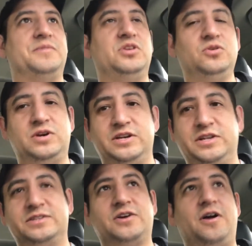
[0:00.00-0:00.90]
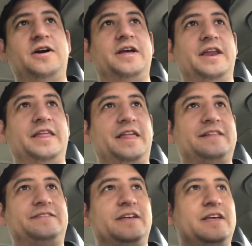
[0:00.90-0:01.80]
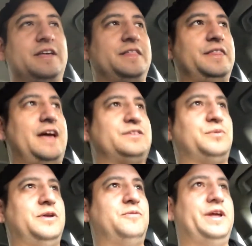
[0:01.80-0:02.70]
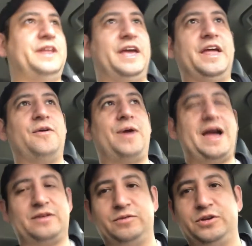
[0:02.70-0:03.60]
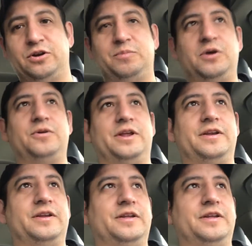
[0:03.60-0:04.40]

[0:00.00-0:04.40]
you can discard it, and that's one way to interact with your opponent.